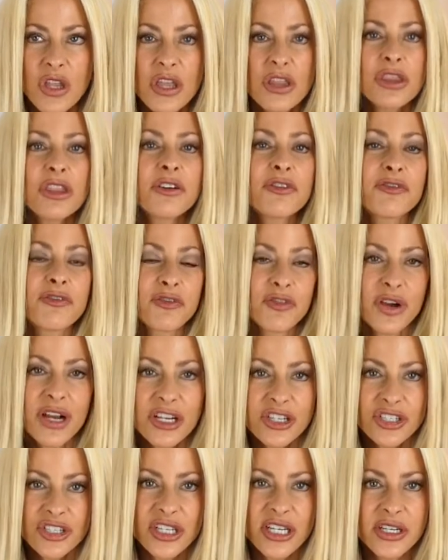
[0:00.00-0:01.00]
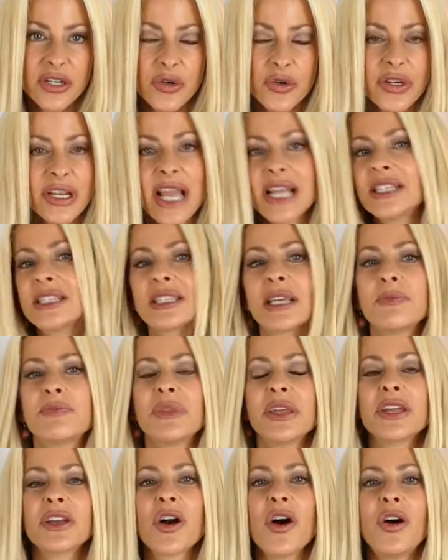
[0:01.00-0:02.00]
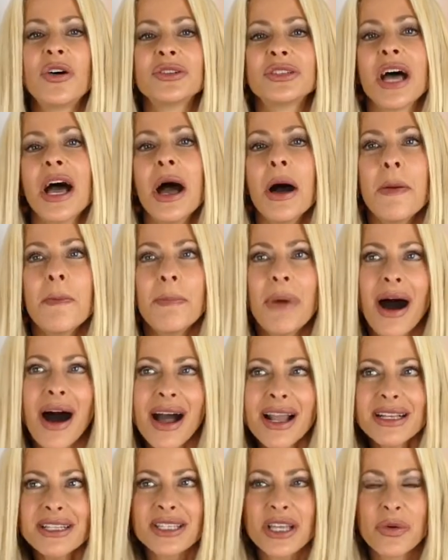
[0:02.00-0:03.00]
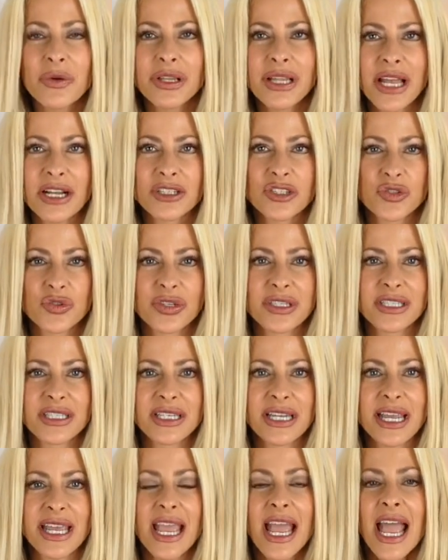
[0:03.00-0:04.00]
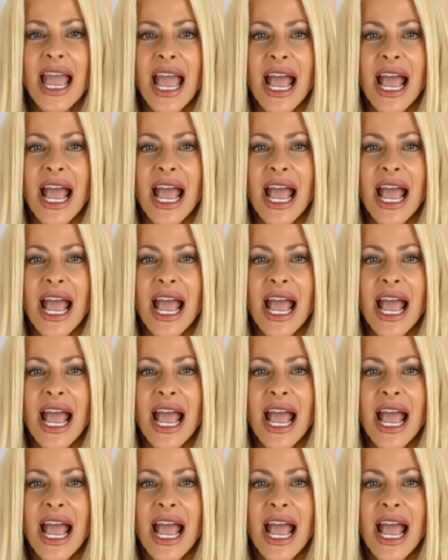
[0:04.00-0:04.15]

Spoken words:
The friction creates something called piezoelectricity,